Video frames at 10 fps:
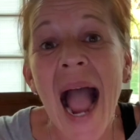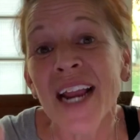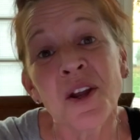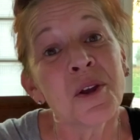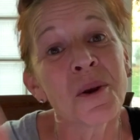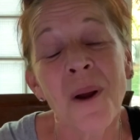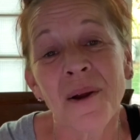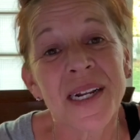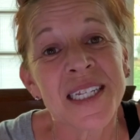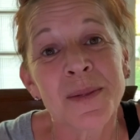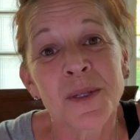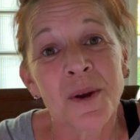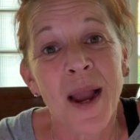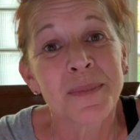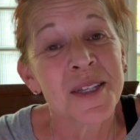I know you're already
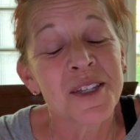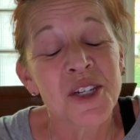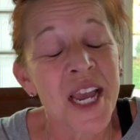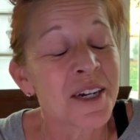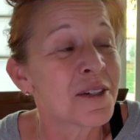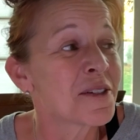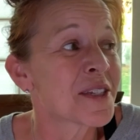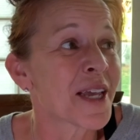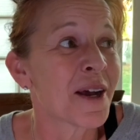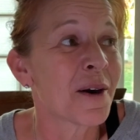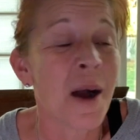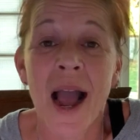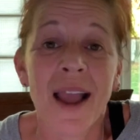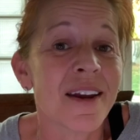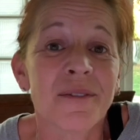subscribed to the channel, so
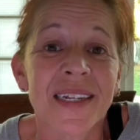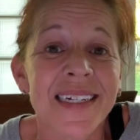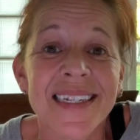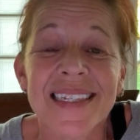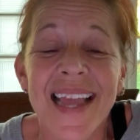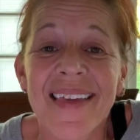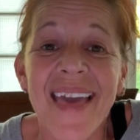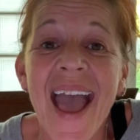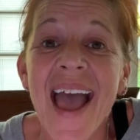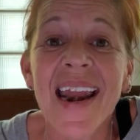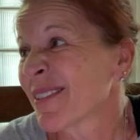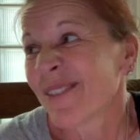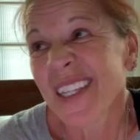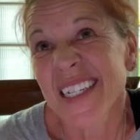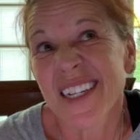I don't need to say that.
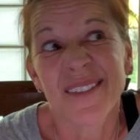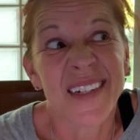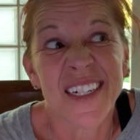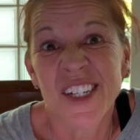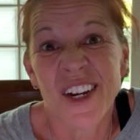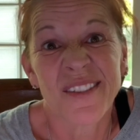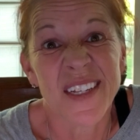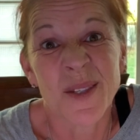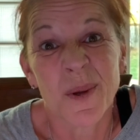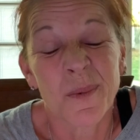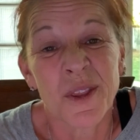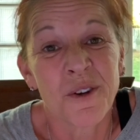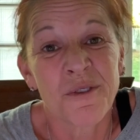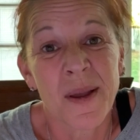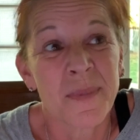Really don't need to share this one with
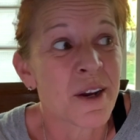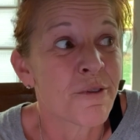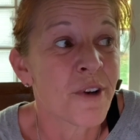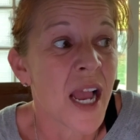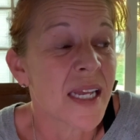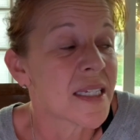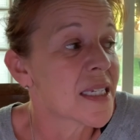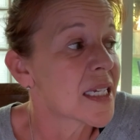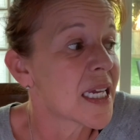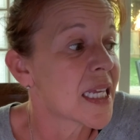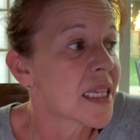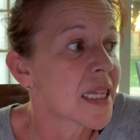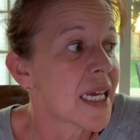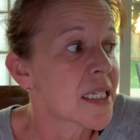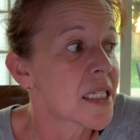your family or friends
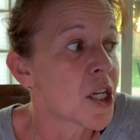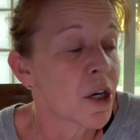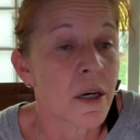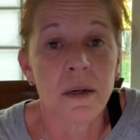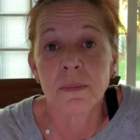unless you're